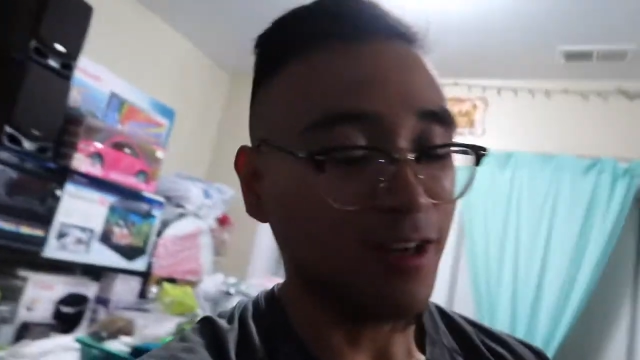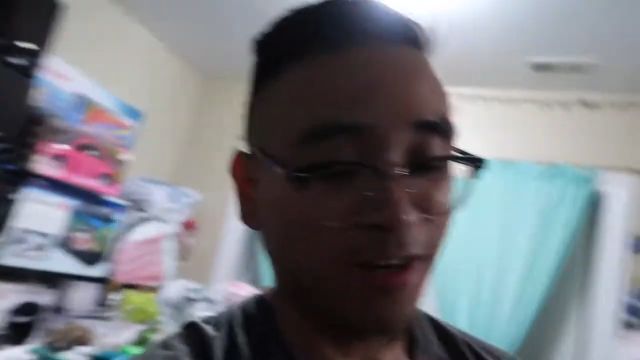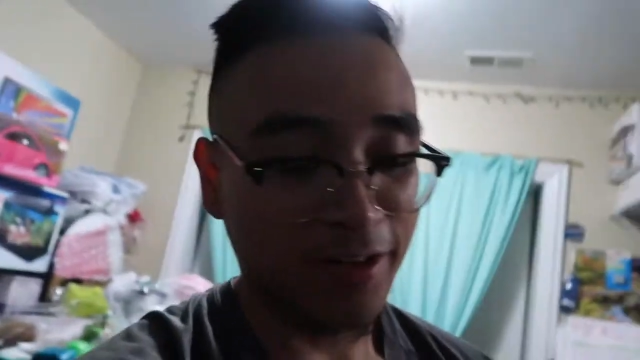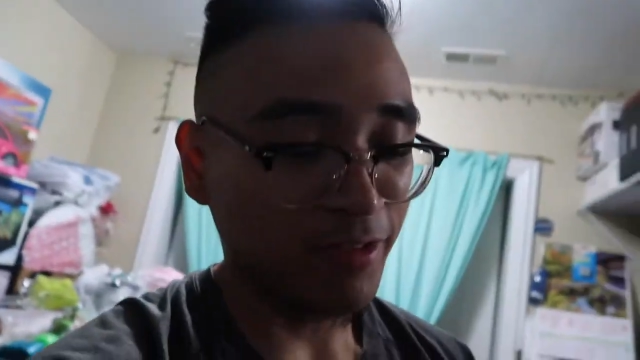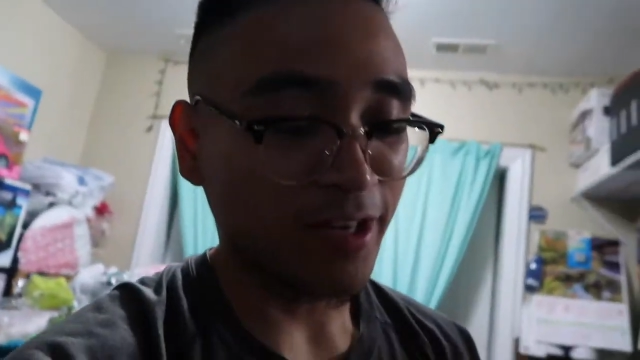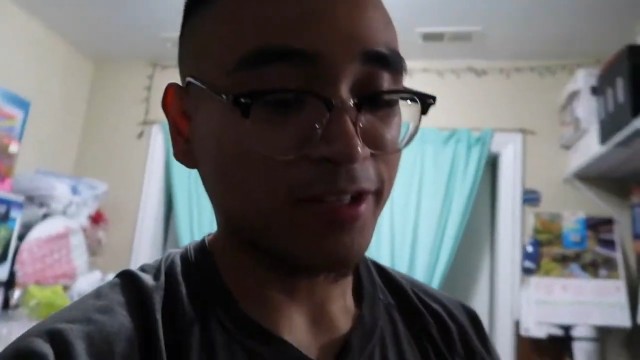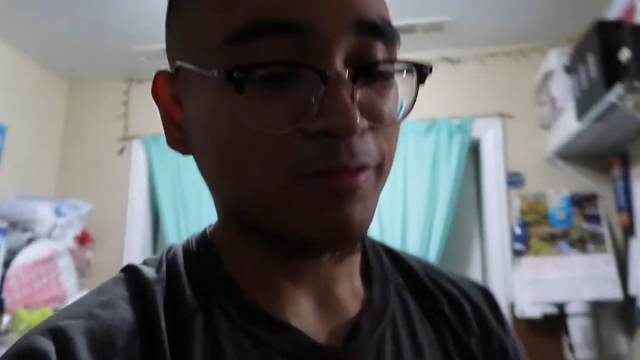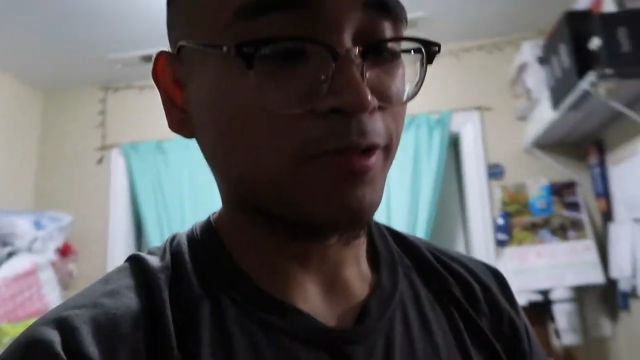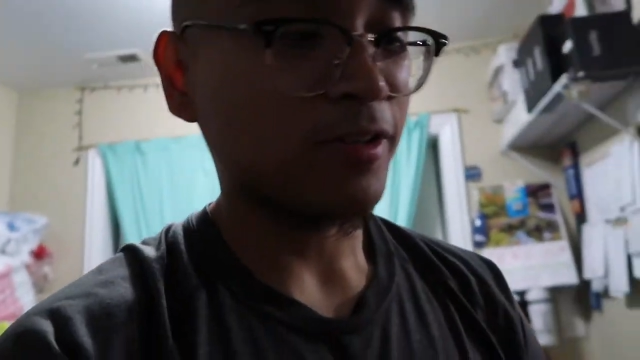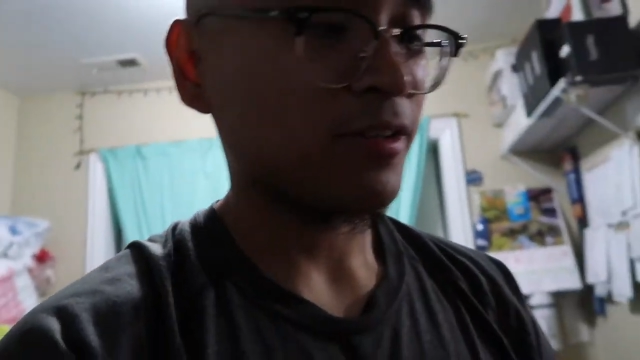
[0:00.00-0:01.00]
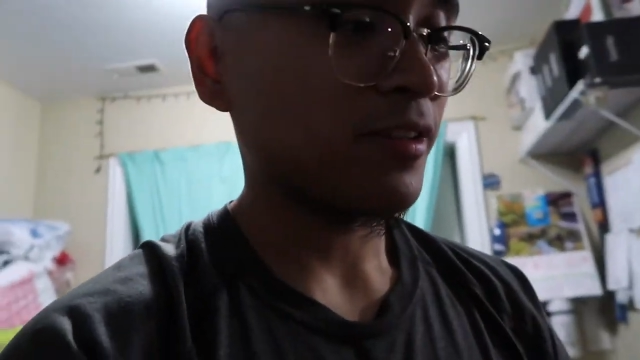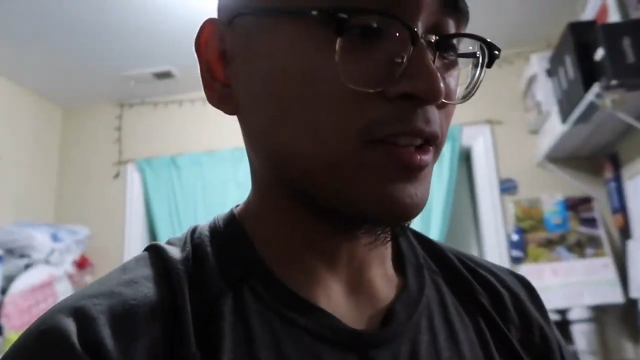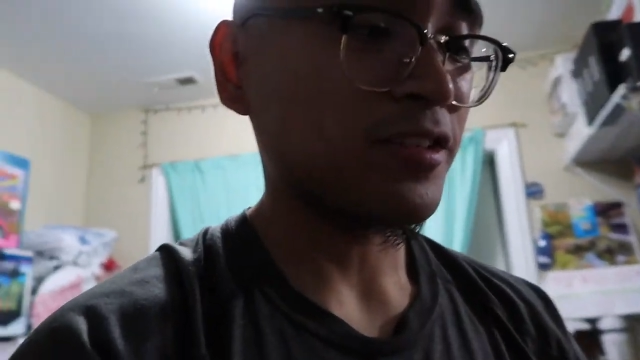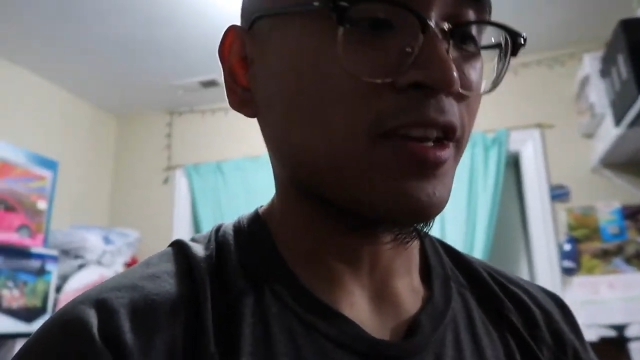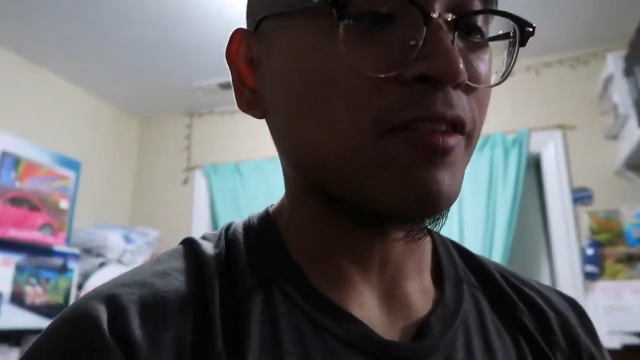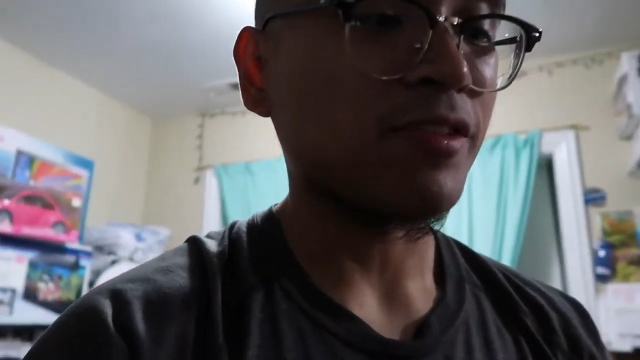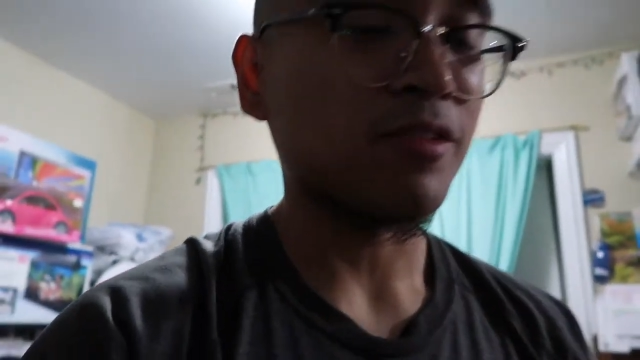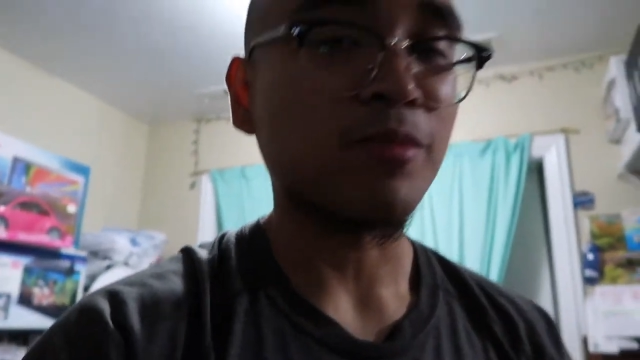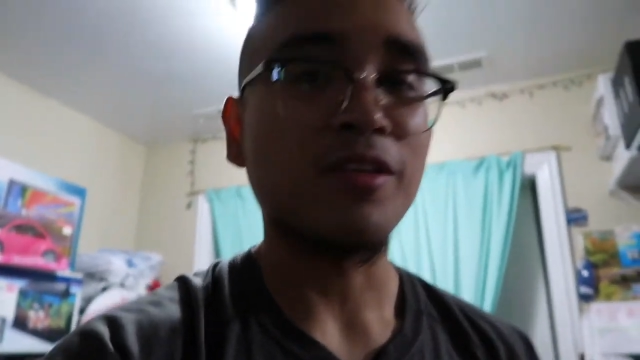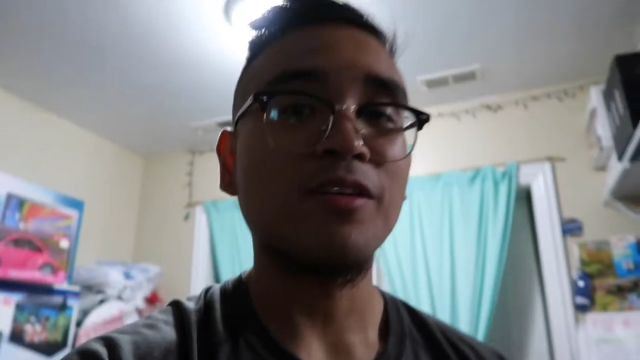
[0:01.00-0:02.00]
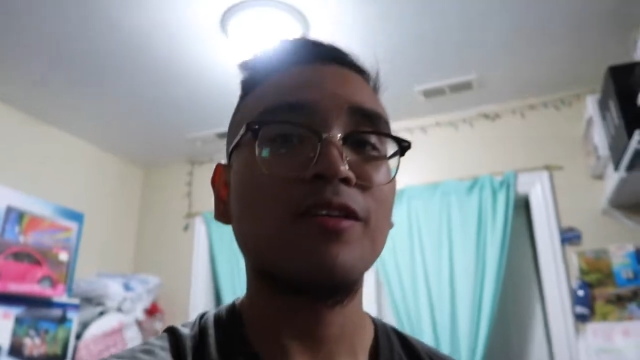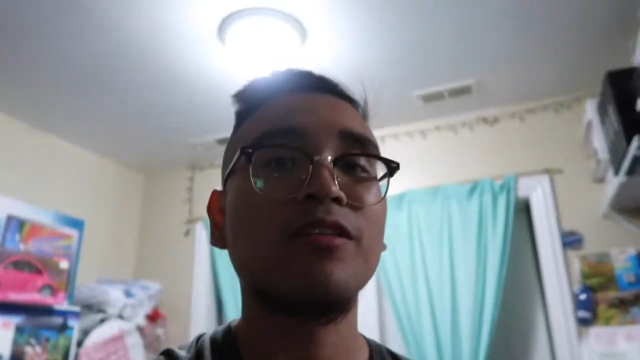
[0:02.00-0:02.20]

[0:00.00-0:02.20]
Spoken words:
I don't even ask for it, they just gave it to me.